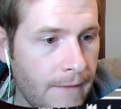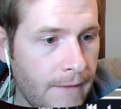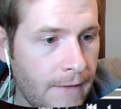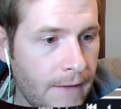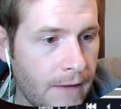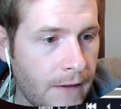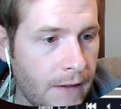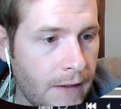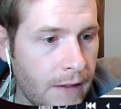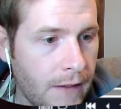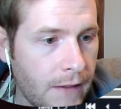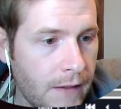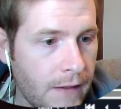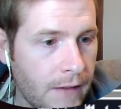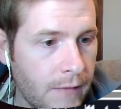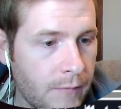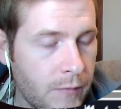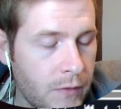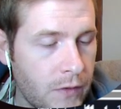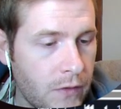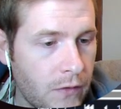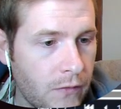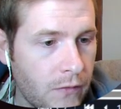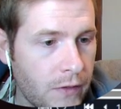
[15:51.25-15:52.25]
I am
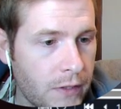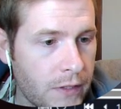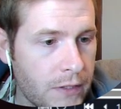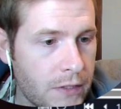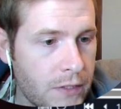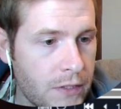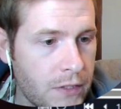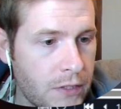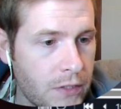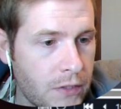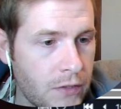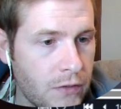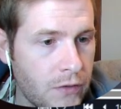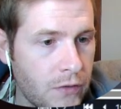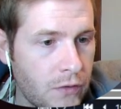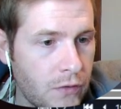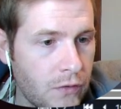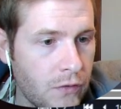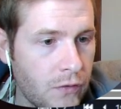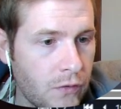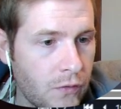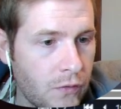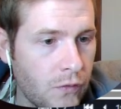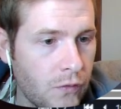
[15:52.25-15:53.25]
going
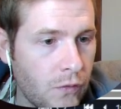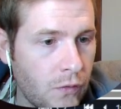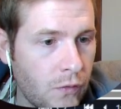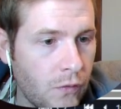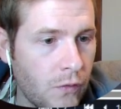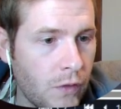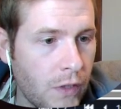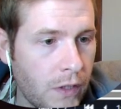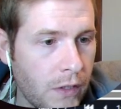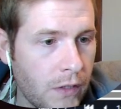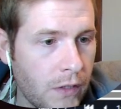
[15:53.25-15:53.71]
to...